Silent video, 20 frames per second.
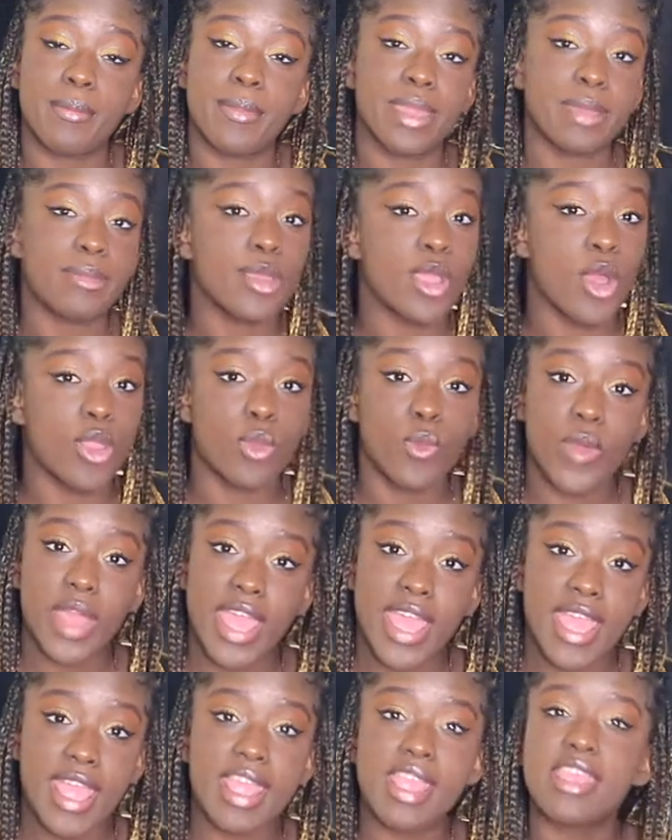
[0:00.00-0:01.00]
baby on the
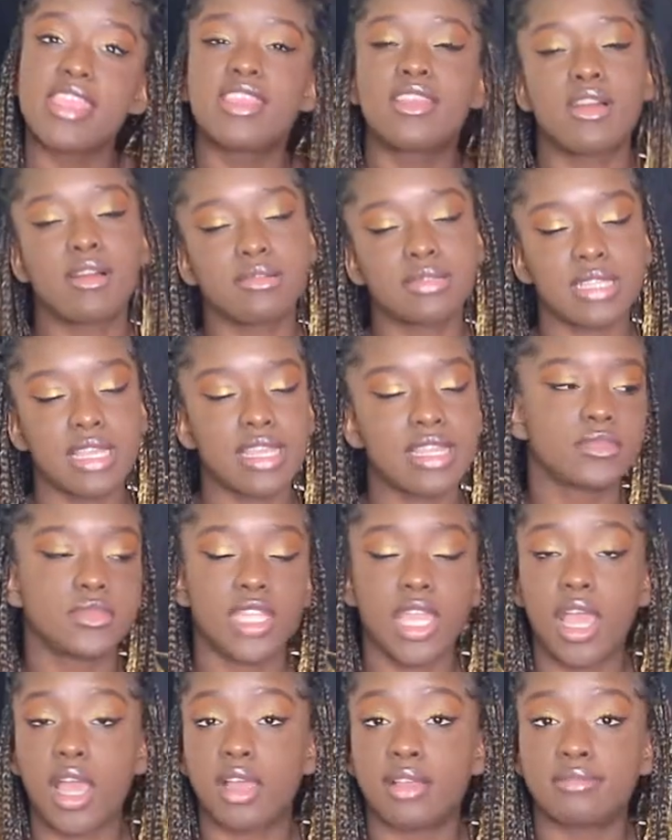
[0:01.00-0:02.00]
way, you know what I'm saying?
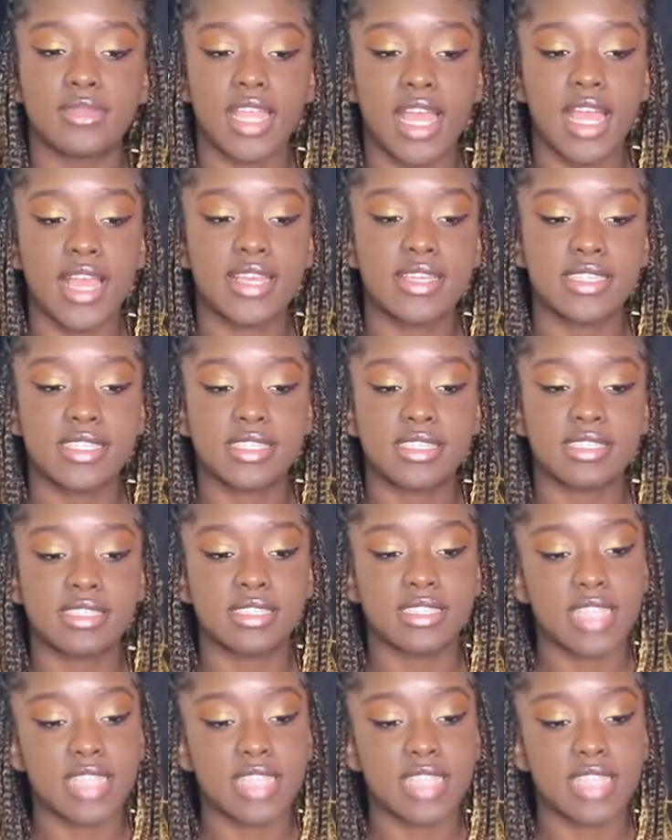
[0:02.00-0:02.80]
Yeah, that is the